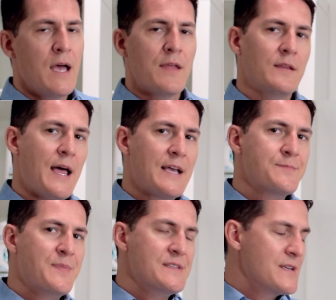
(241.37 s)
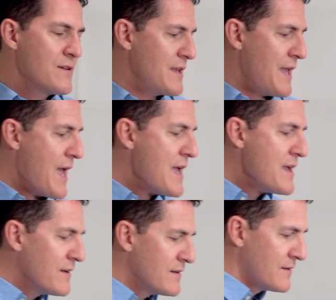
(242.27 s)
The last piece here, the
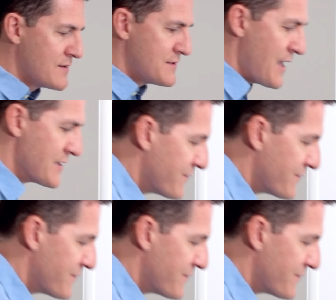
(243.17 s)
A, stands